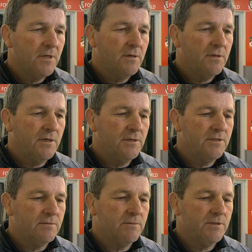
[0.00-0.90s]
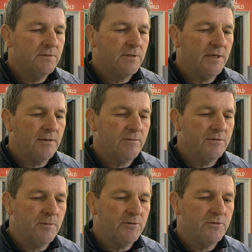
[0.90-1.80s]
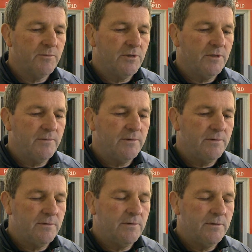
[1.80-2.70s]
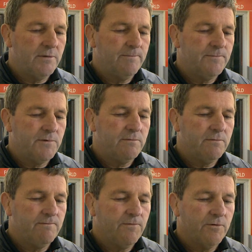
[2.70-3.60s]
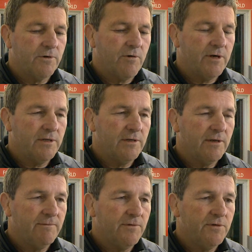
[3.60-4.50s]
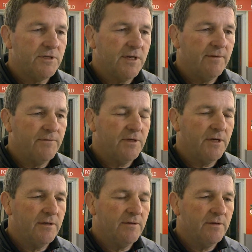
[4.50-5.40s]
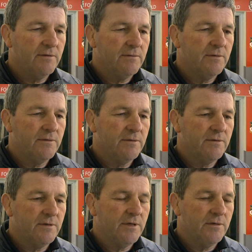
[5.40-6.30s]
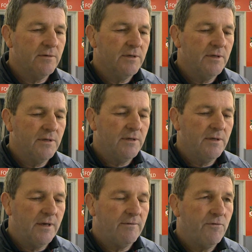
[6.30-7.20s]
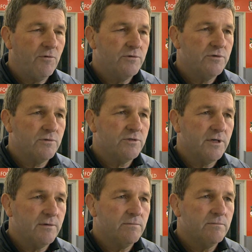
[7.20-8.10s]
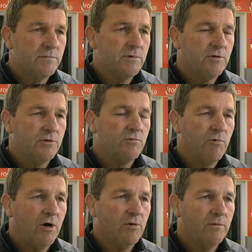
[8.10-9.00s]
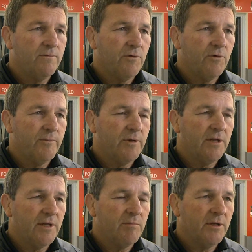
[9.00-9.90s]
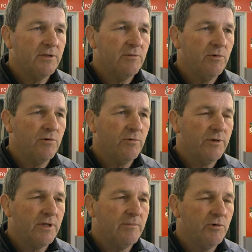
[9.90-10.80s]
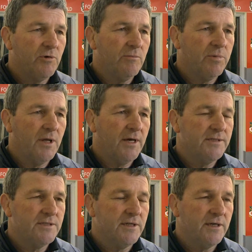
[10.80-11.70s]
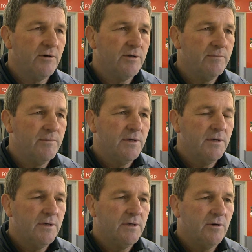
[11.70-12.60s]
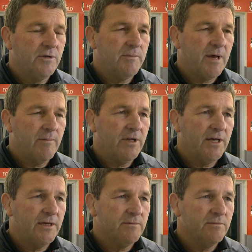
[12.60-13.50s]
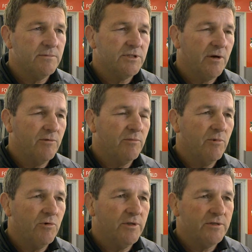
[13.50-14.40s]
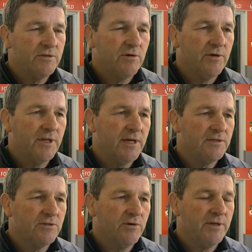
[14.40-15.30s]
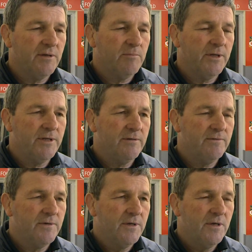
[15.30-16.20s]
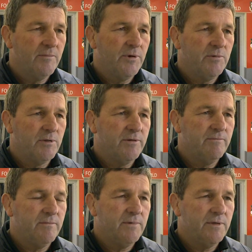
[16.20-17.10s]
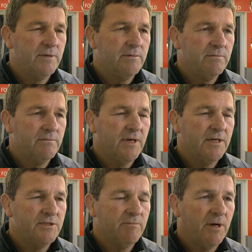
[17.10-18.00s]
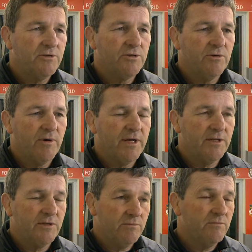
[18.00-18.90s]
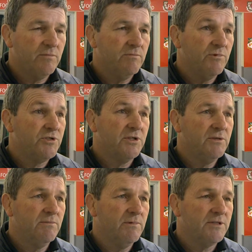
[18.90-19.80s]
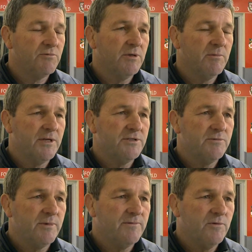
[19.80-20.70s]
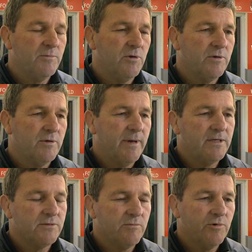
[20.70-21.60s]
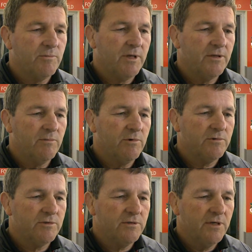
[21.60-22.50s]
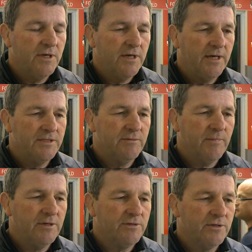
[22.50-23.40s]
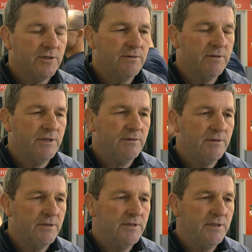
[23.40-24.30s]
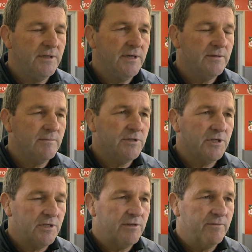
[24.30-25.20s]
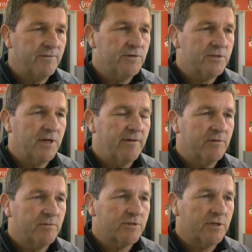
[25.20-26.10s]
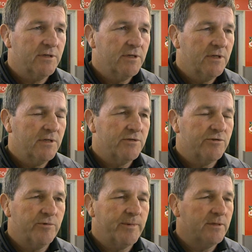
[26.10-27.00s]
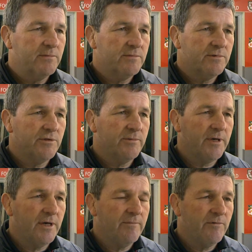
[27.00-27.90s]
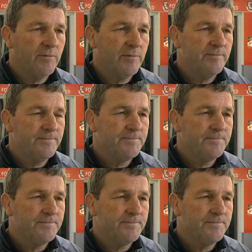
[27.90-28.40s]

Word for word: Yeah, he's, he's taken a responsibility, but he, for the credit in that first half today, the you know our forwards also got a good roll on for him. You know they played the ball quick, they put on plays, and they got him got him coming out and showing the ball inside and outside, and they had plenty of people in in heads in motion around him, which he that's when he plays his best football on the back of some quick play the balls and heads in motion, and he, he did that particularly in the first half, and it was a super super game for him.